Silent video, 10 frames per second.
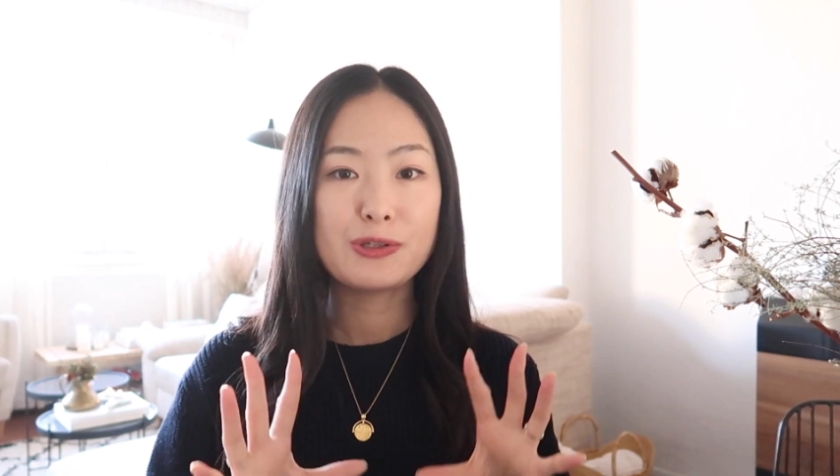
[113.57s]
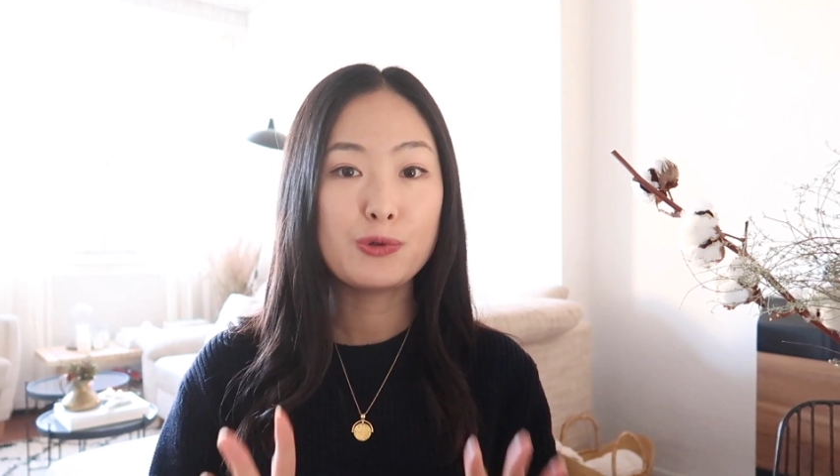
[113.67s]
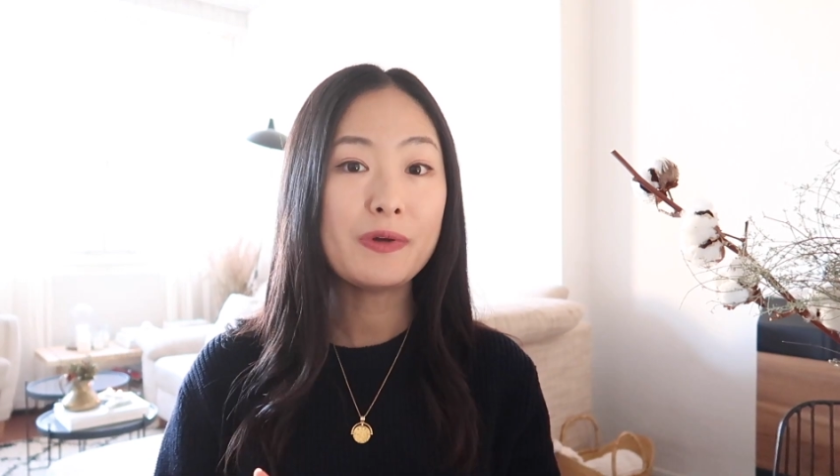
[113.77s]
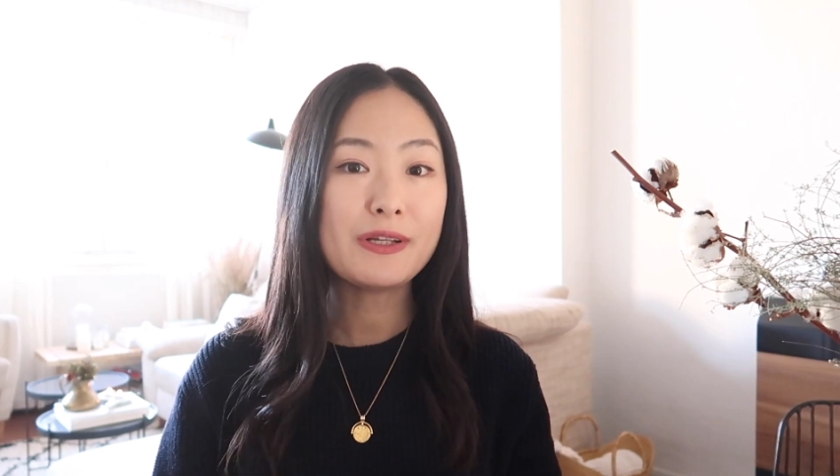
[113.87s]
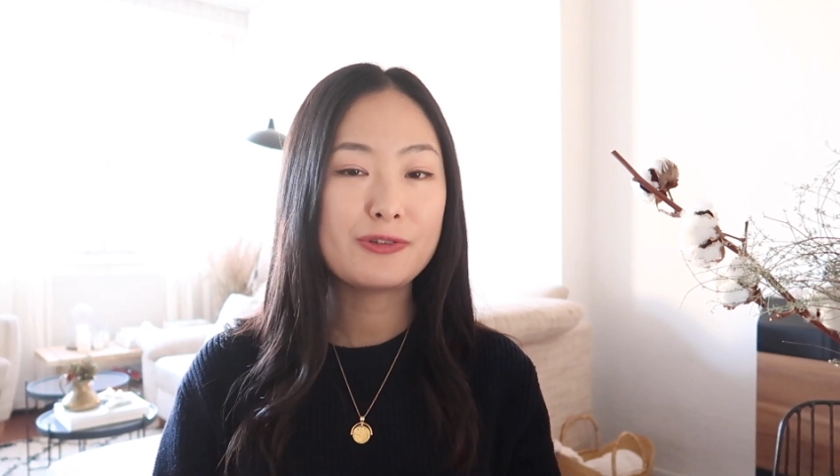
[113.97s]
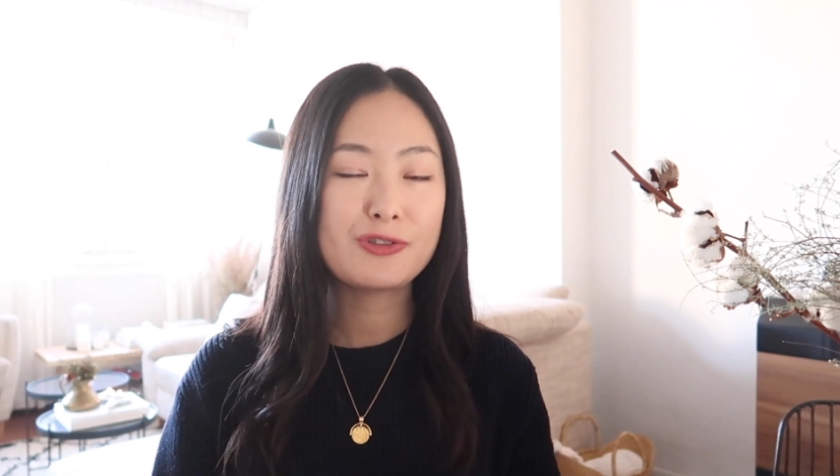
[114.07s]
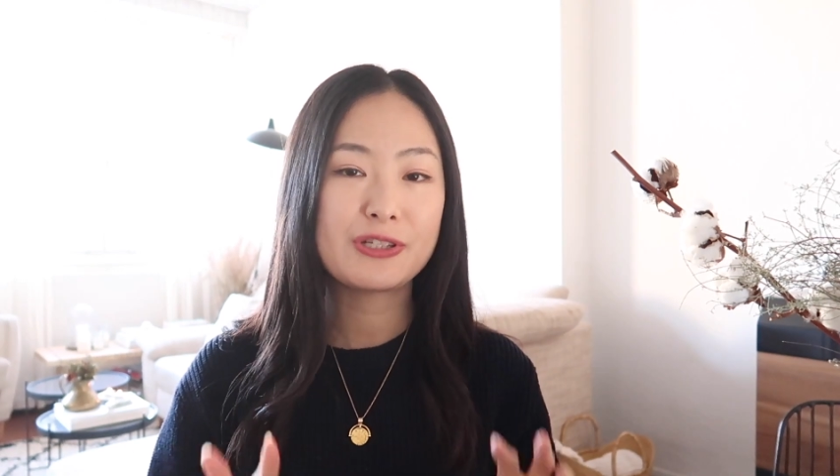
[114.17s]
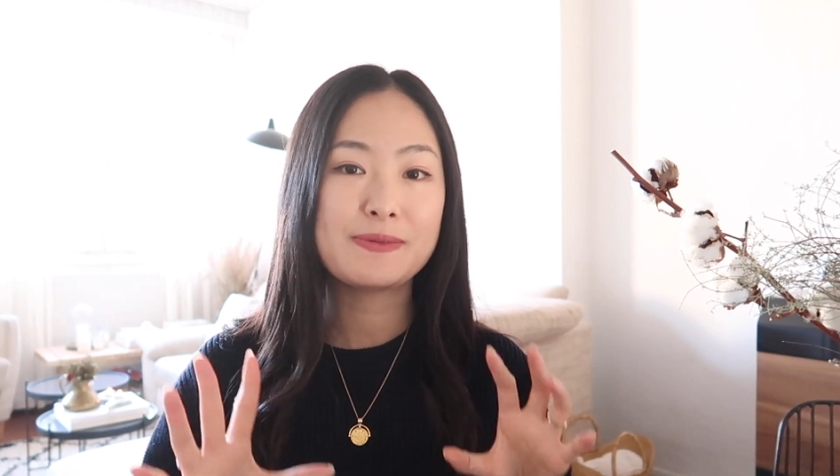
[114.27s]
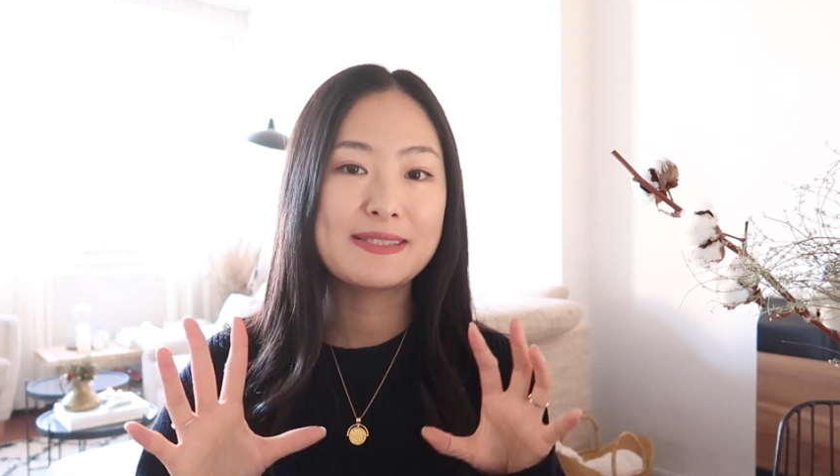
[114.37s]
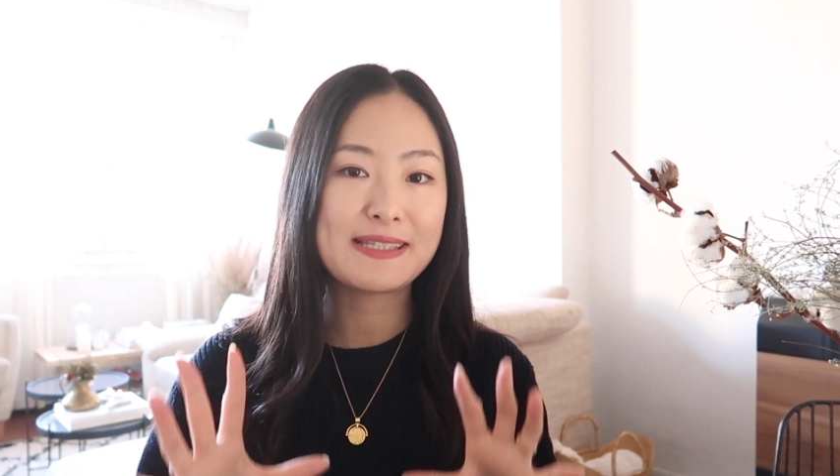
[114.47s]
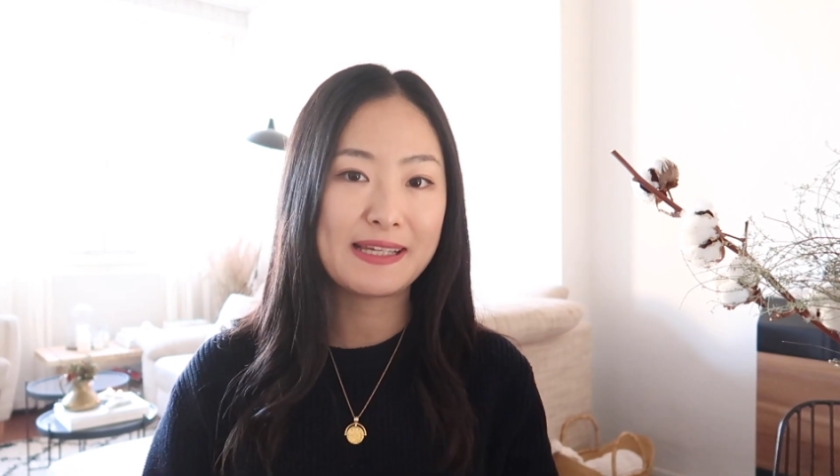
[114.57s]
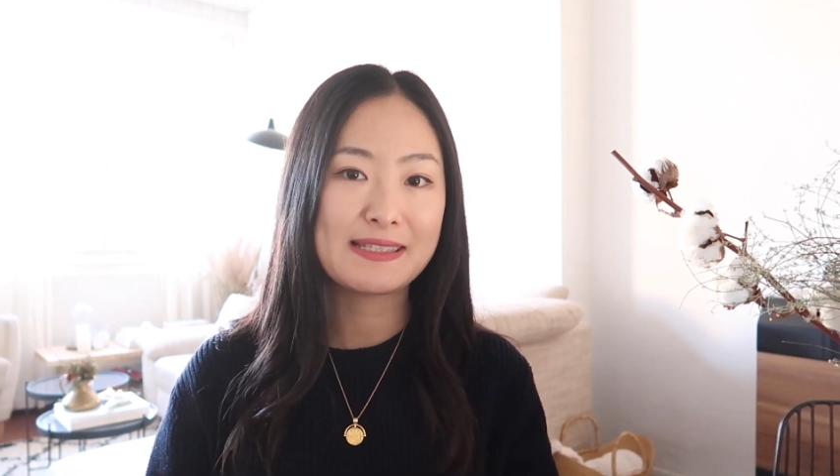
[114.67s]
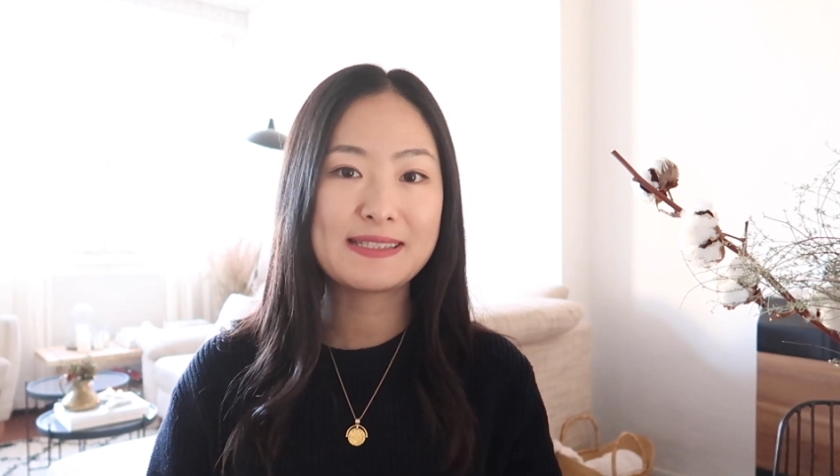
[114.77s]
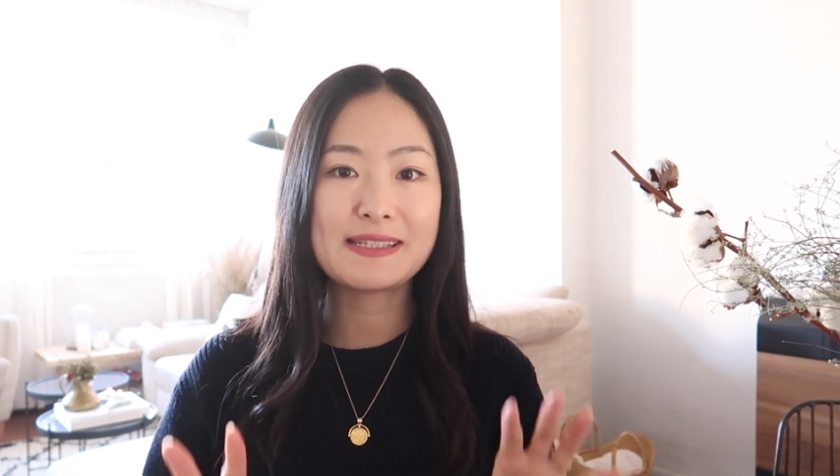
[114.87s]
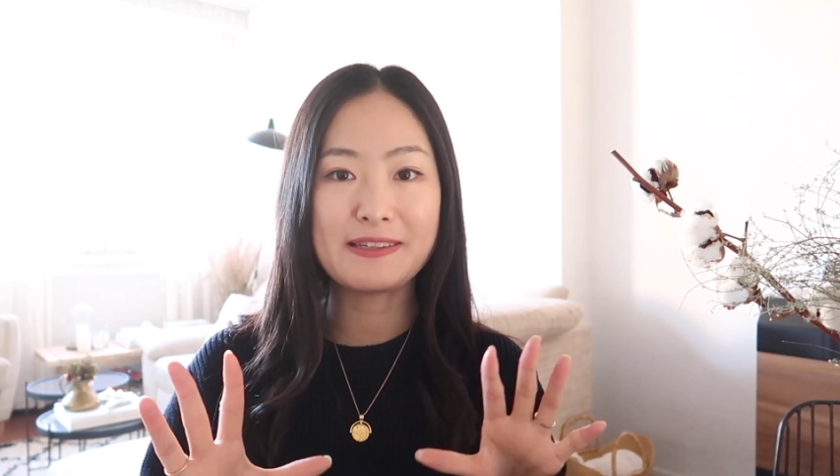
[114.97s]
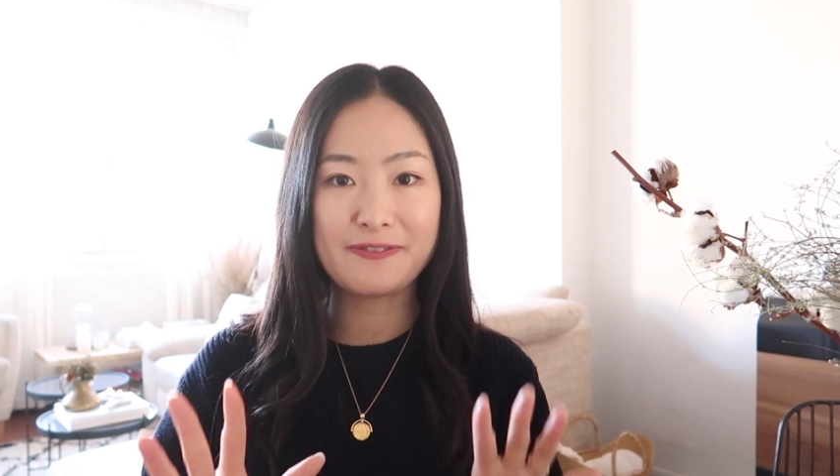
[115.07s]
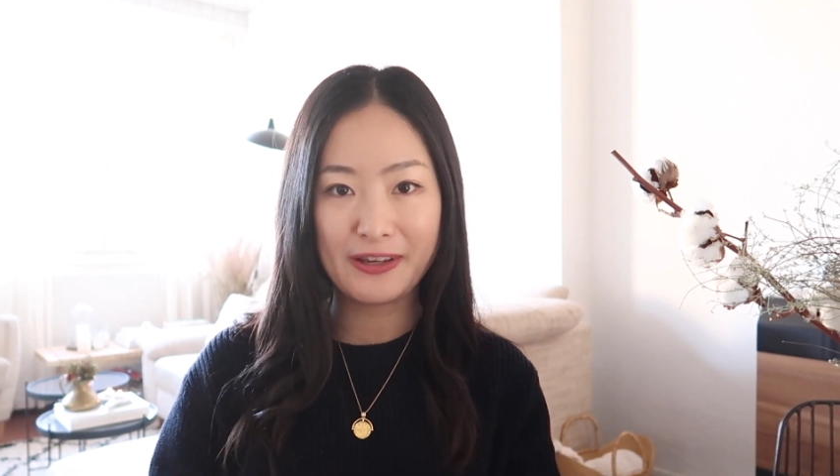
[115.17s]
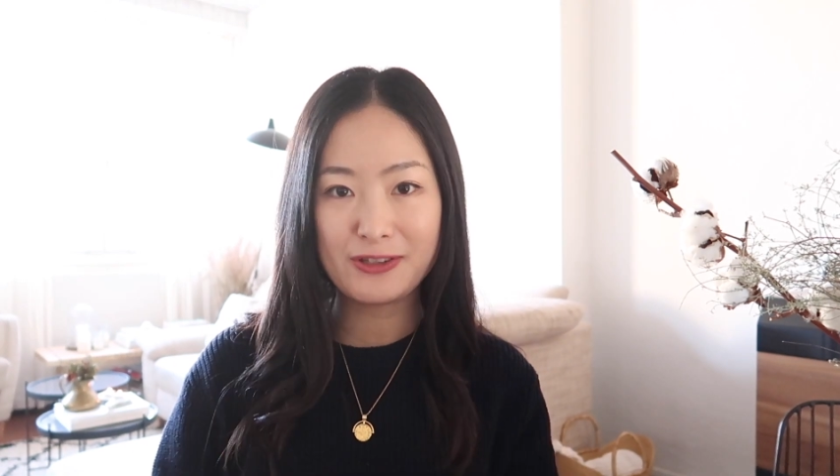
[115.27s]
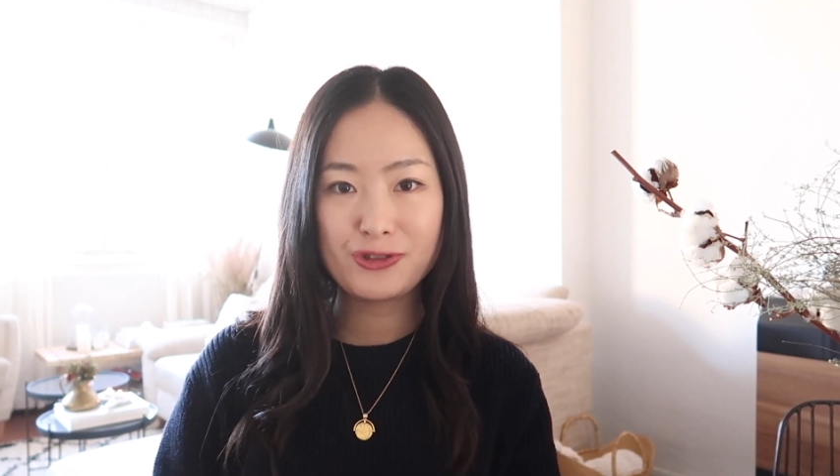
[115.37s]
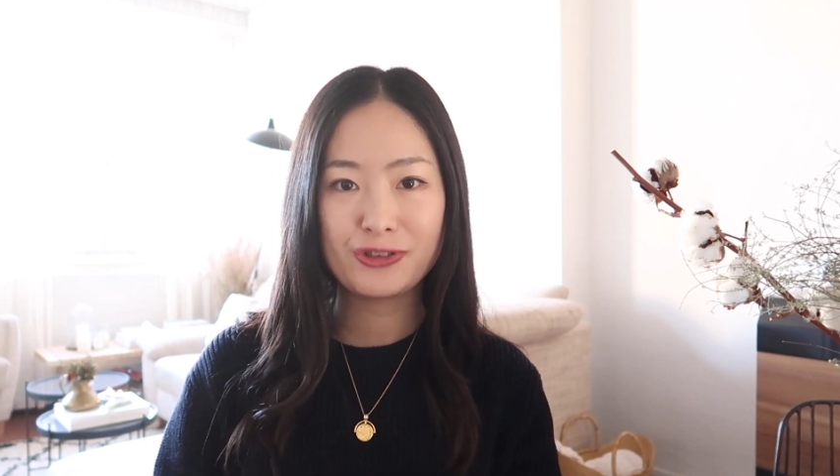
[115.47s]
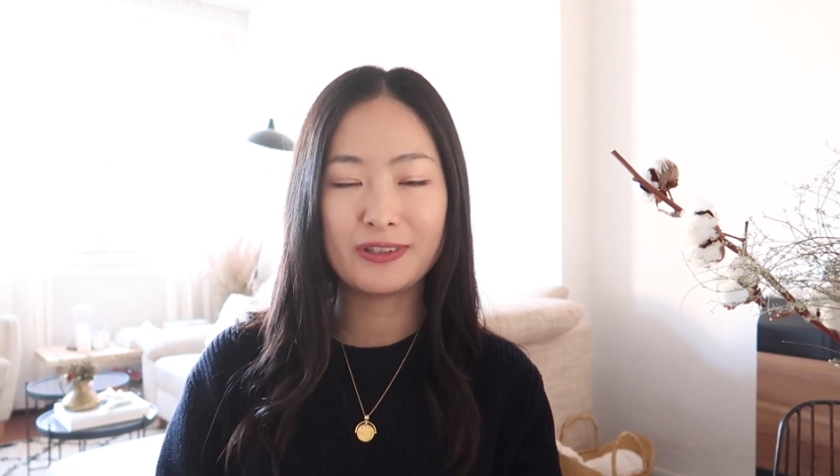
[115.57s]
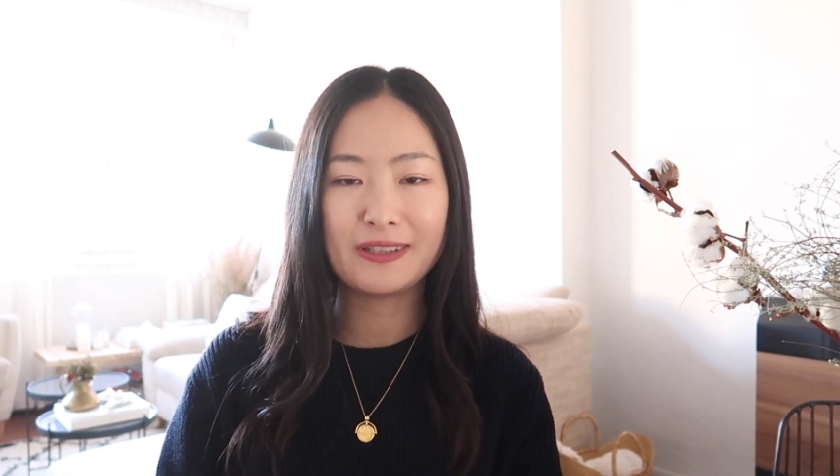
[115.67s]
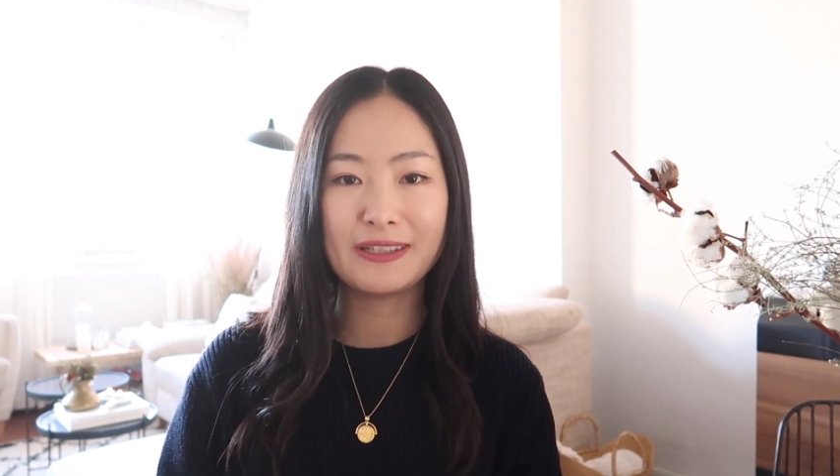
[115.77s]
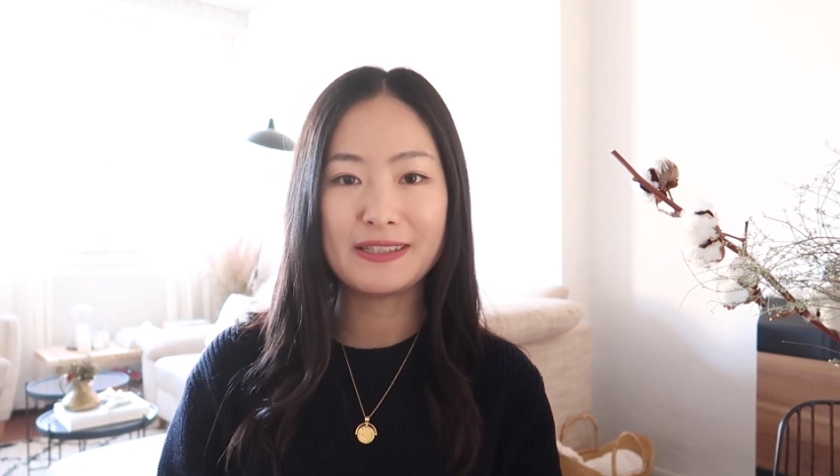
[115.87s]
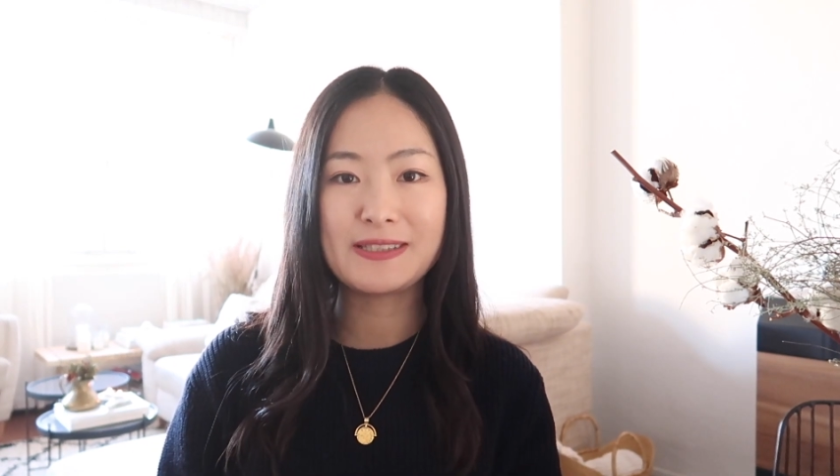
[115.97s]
You will use up scents eventually,